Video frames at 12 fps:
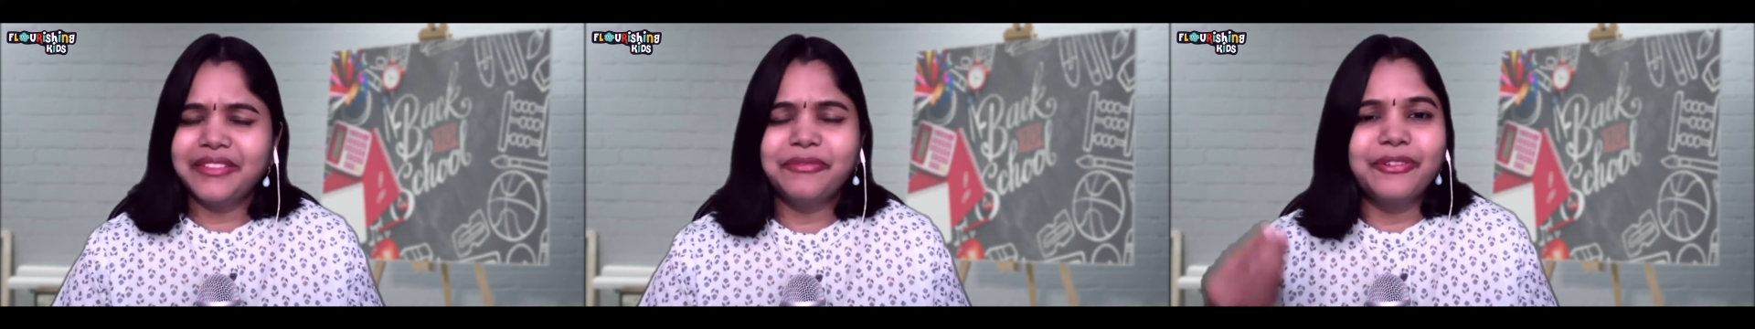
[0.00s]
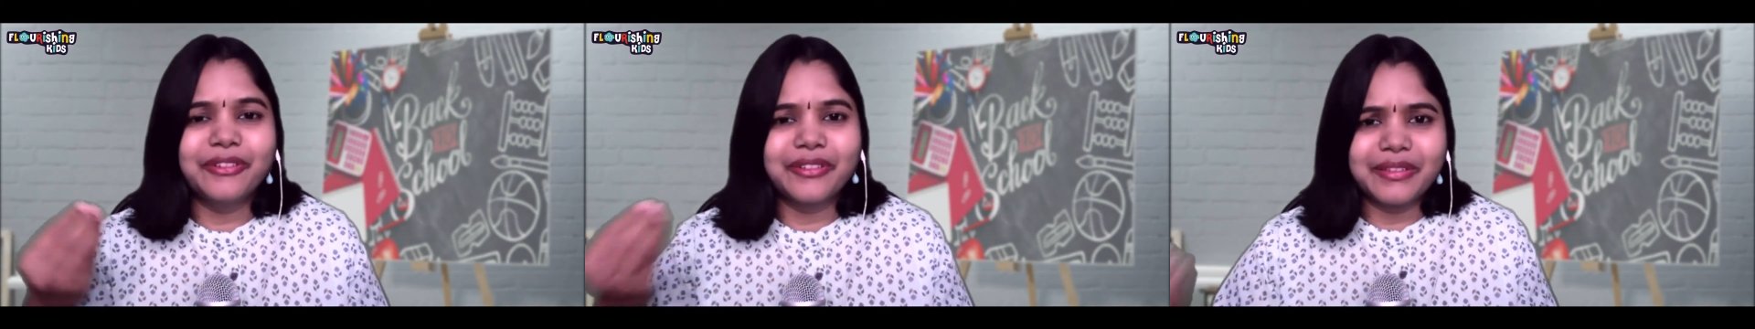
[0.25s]

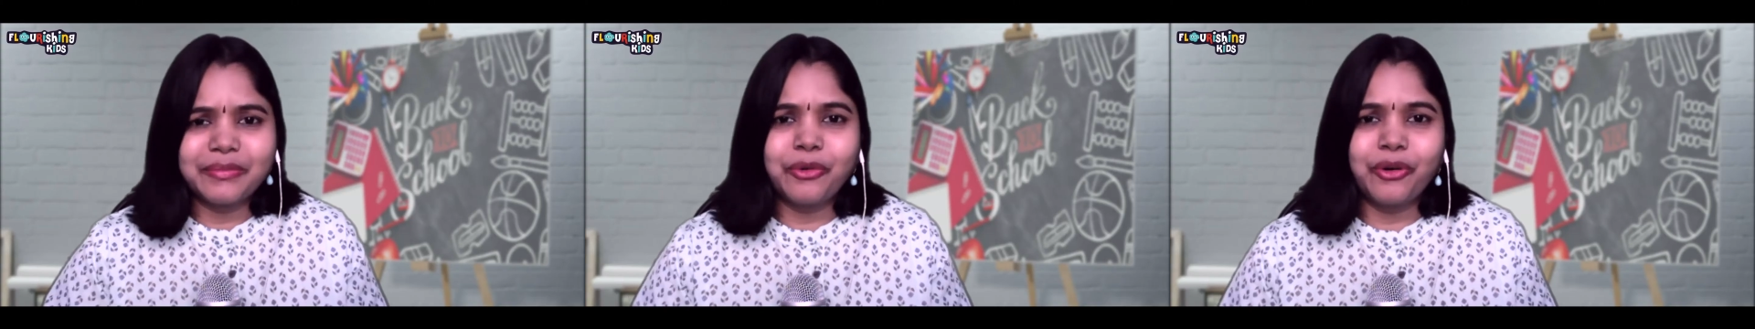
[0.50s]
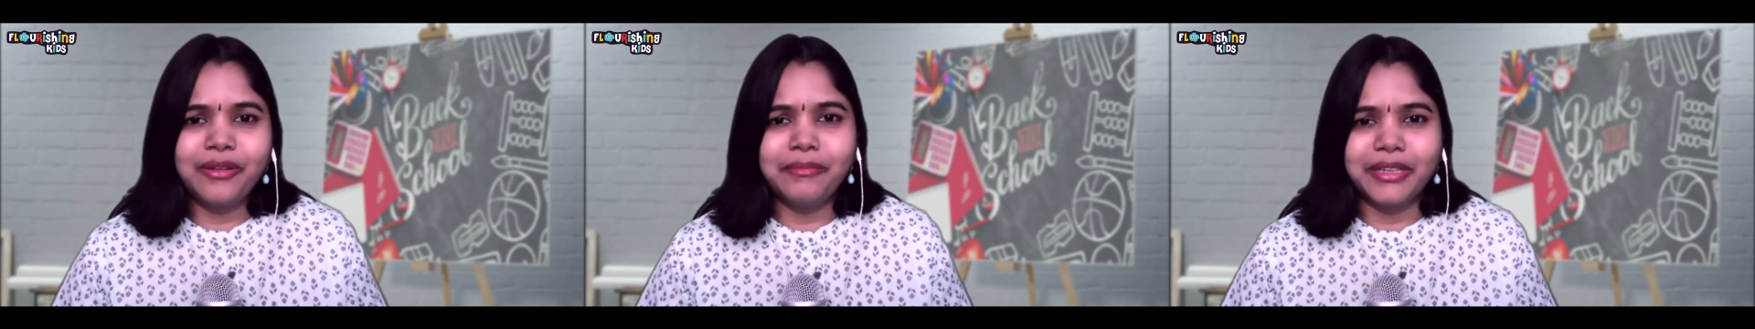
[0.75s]
For a
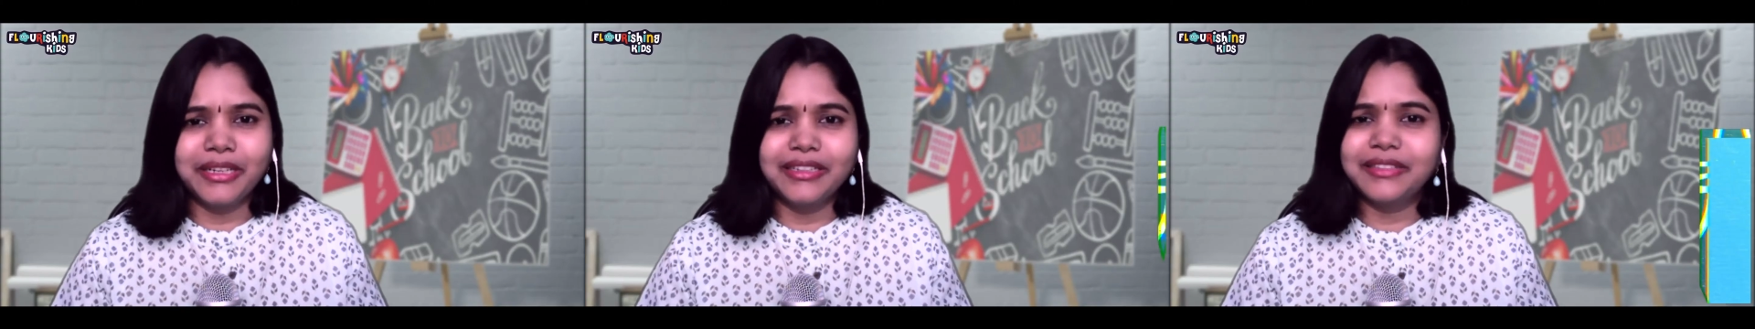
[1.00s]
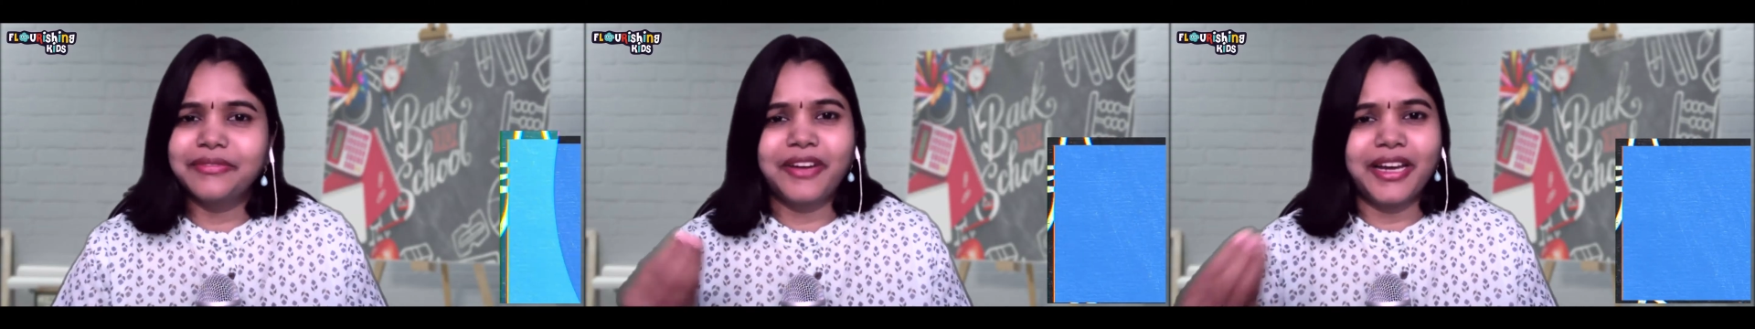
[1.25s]
small minutes,
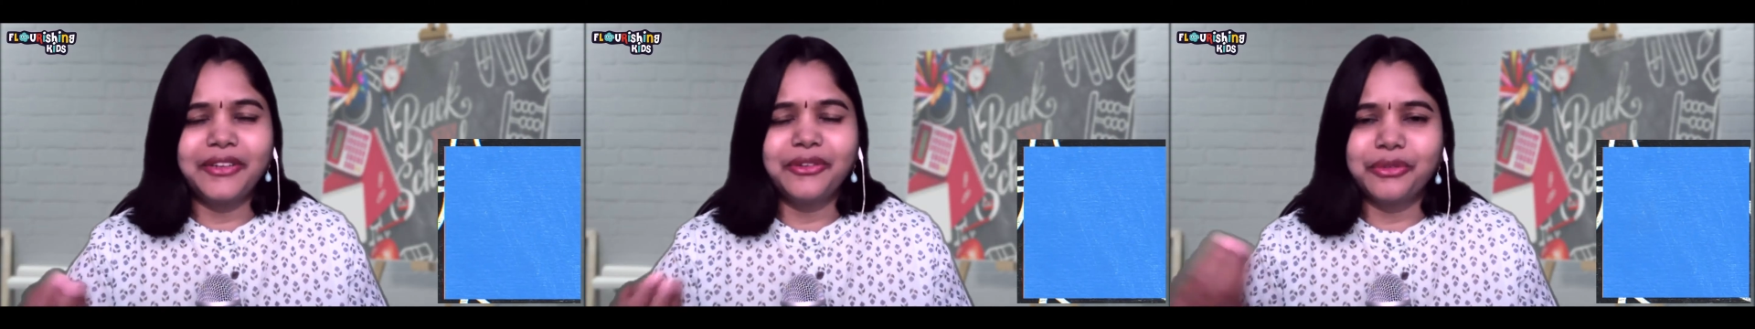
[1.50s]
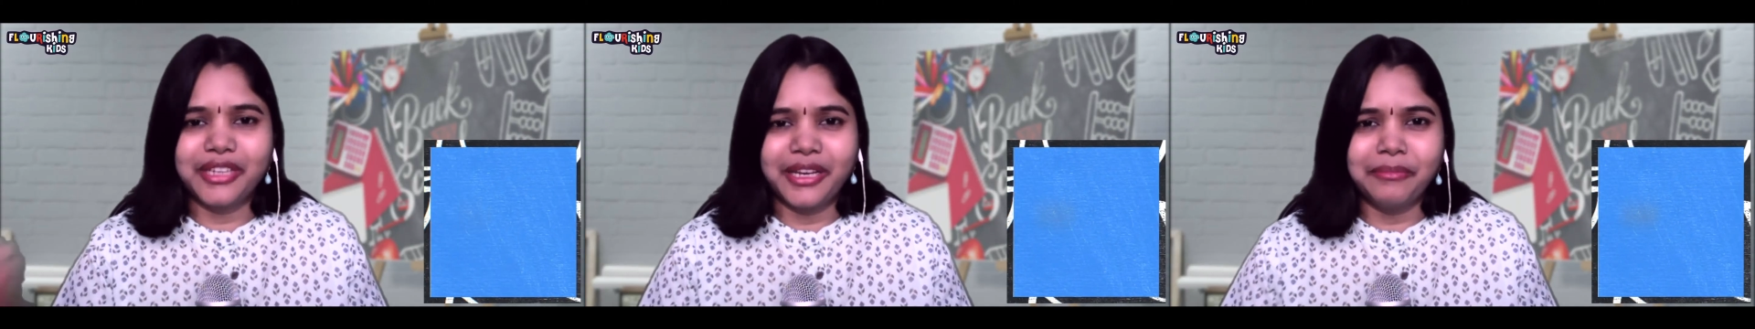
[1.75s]
5 to
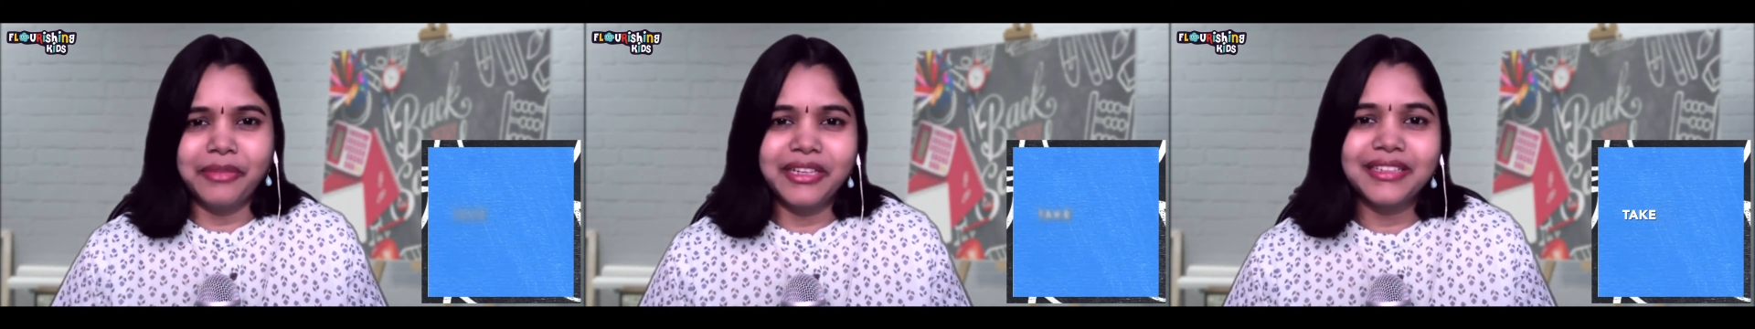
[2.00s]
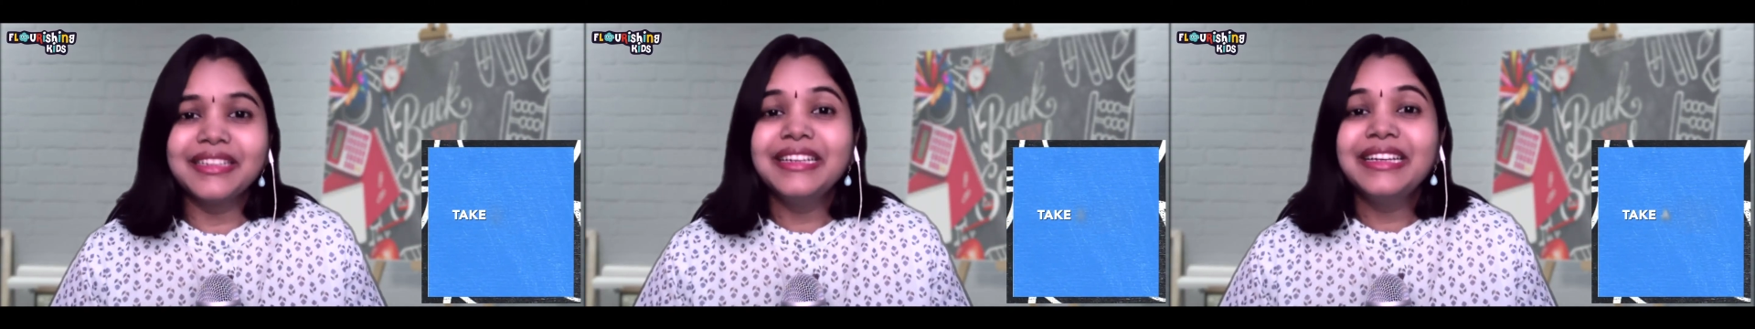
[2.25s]
10 minutes.